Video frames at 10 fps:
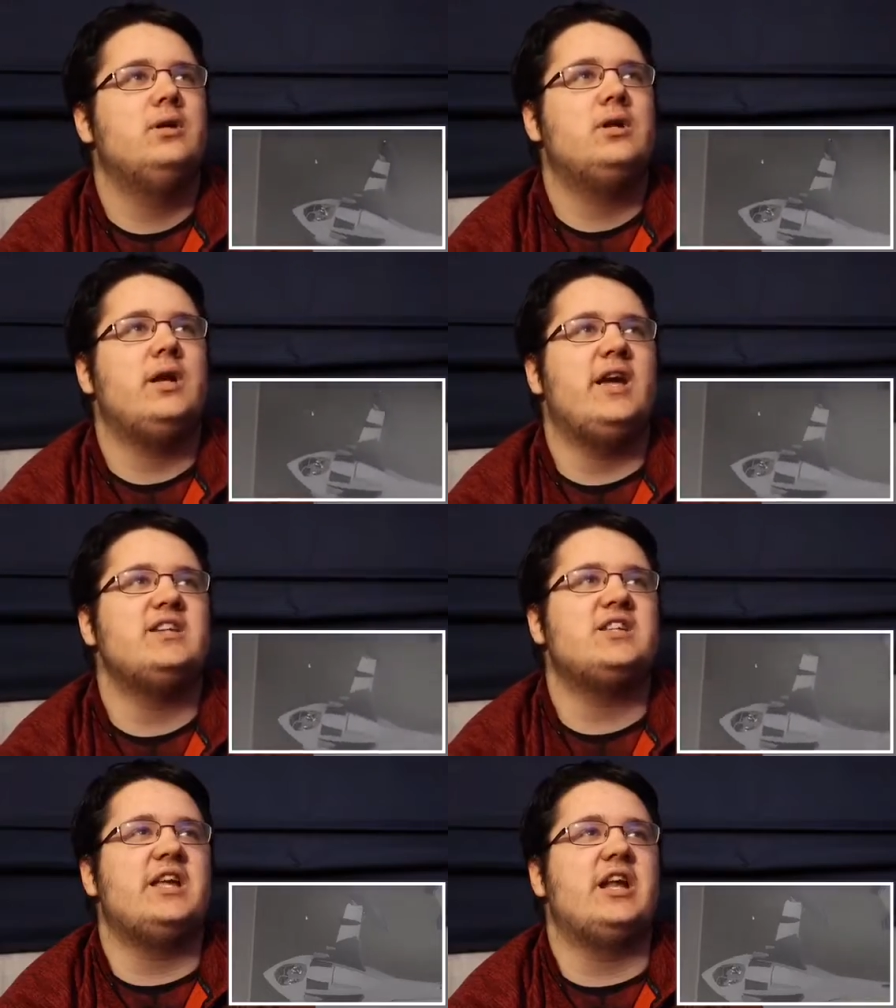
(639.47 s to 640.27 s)
Yeah,
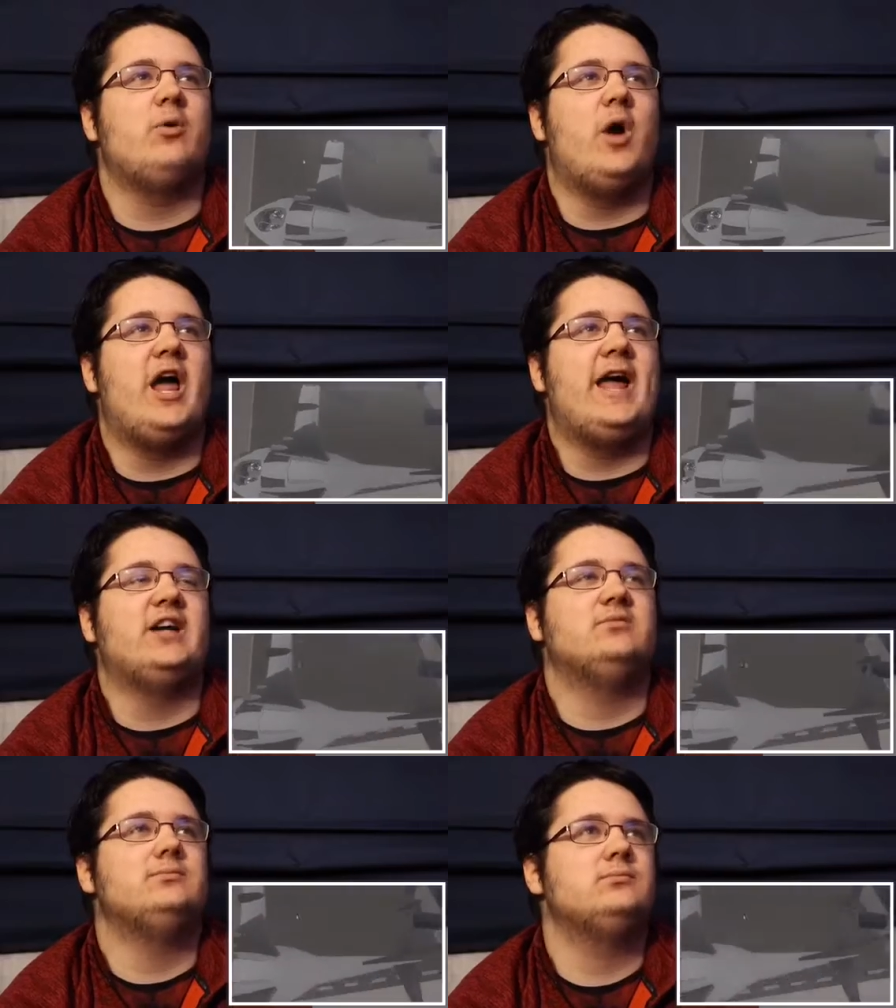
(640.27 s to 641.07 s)
he's gonna get away.
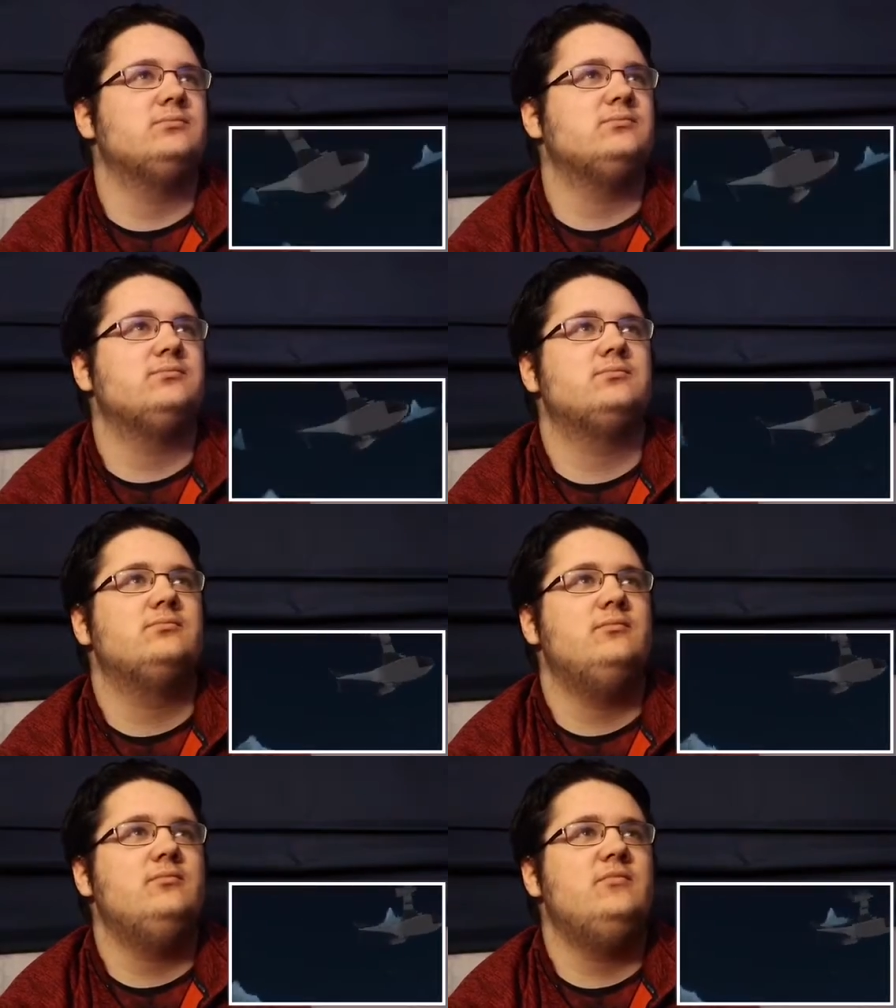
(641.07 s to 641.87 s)

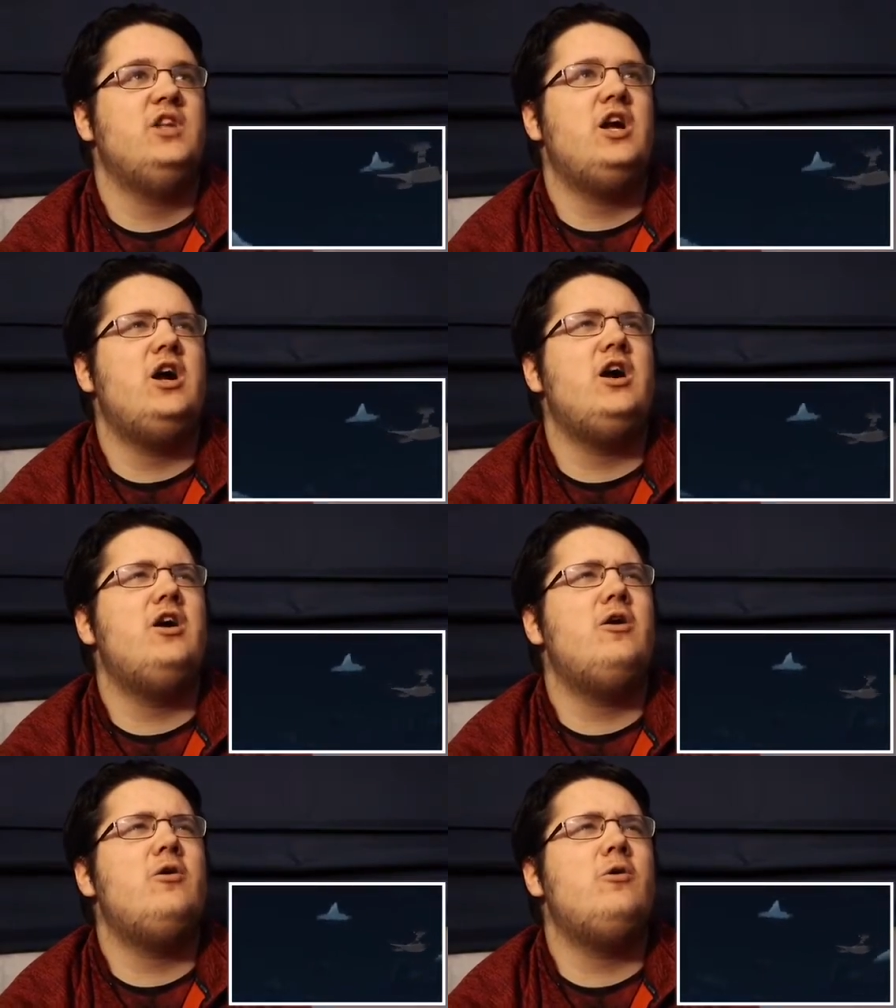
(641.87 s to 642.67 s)

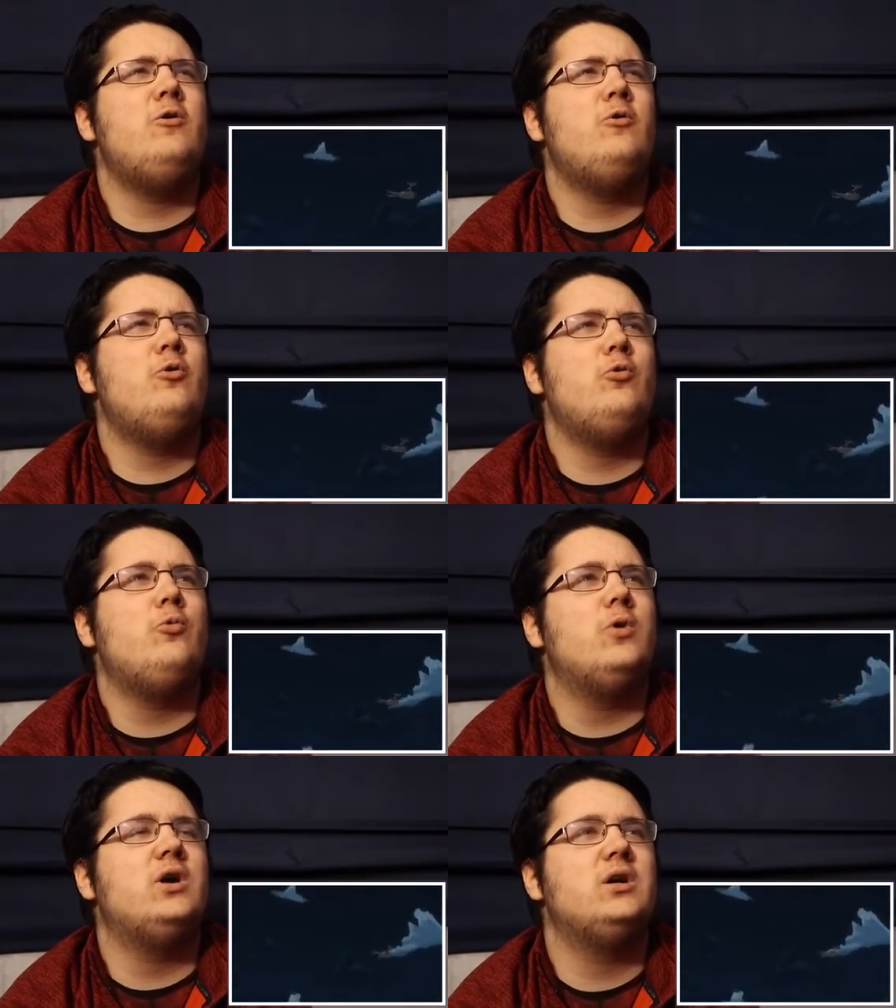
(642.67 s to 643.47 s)

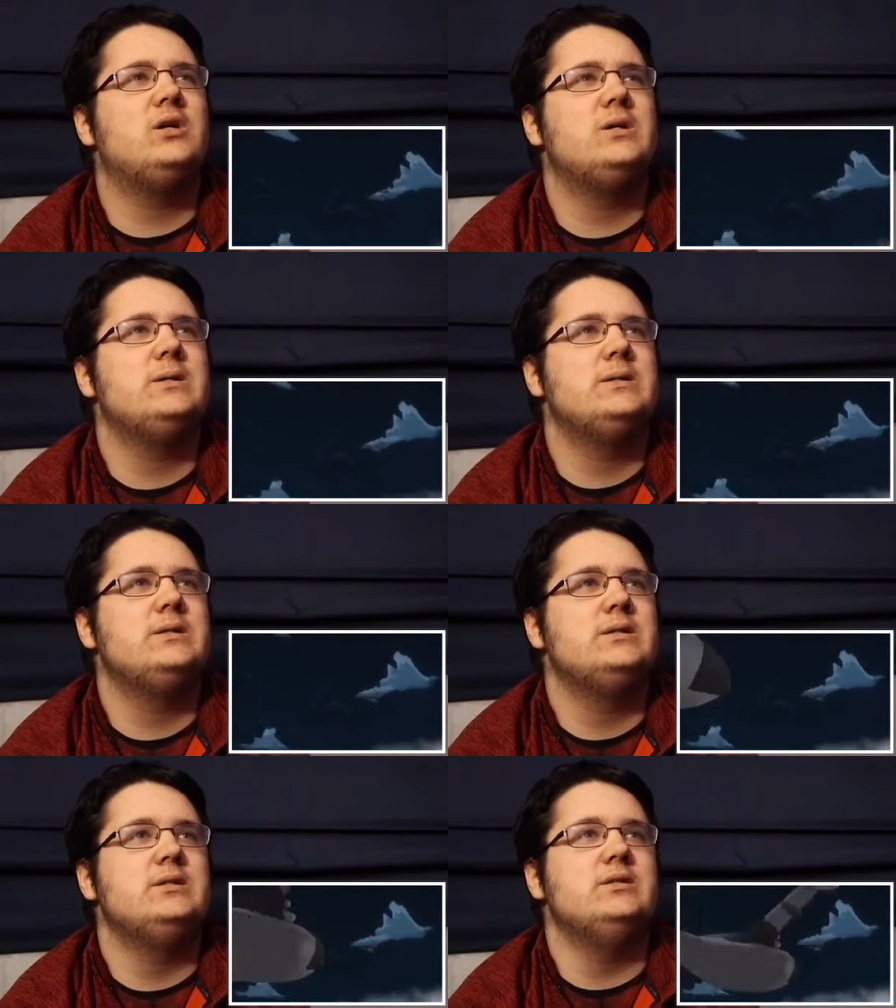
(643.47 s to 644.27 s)
No!
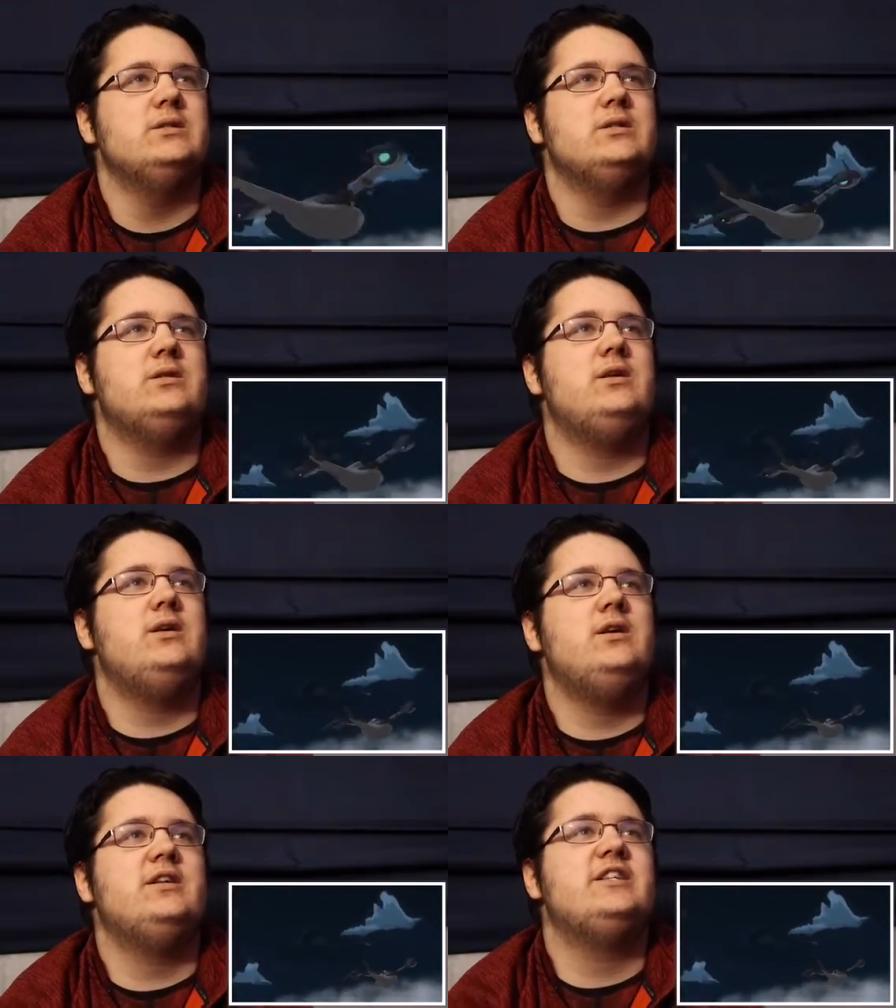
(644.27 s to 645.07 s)

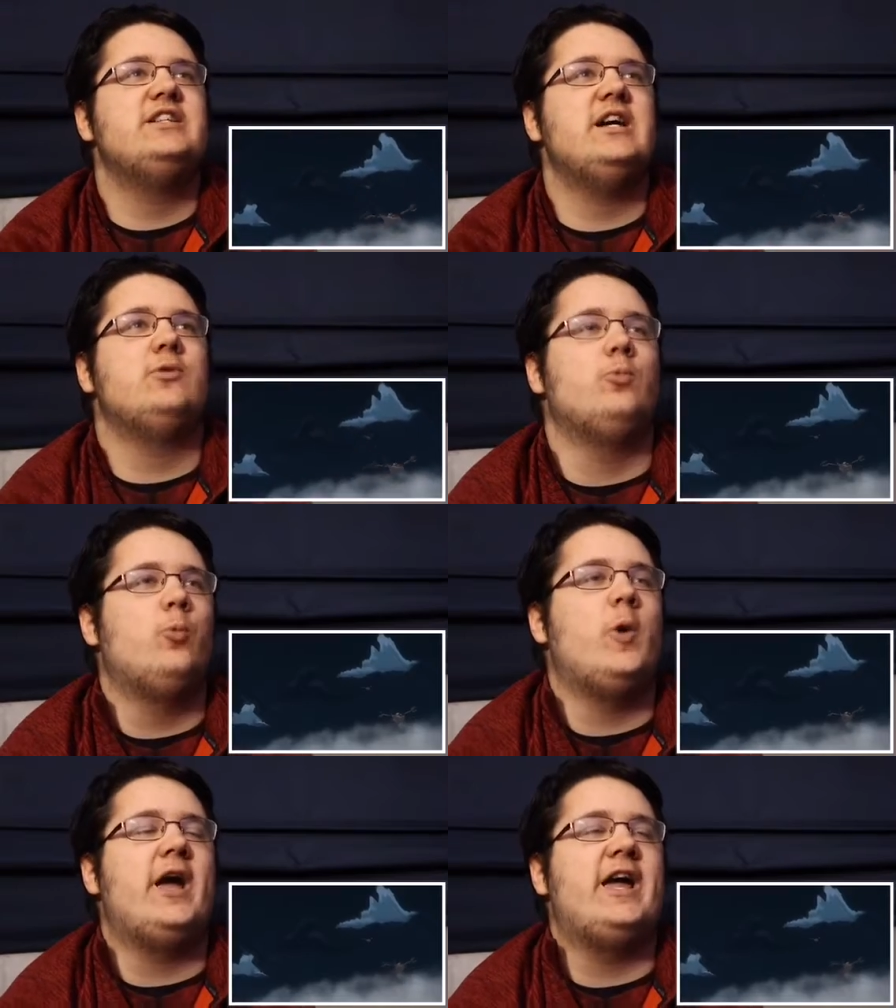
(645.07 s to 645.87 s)
Ah, he got
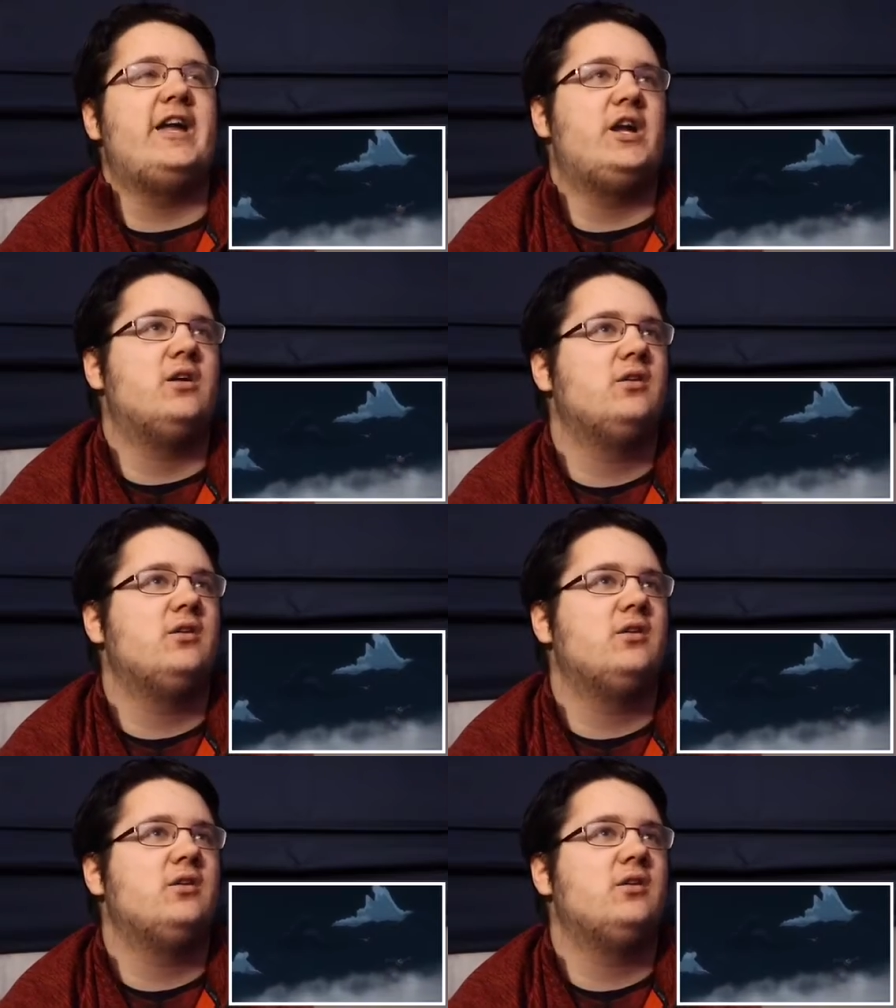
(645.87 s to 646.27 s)
away.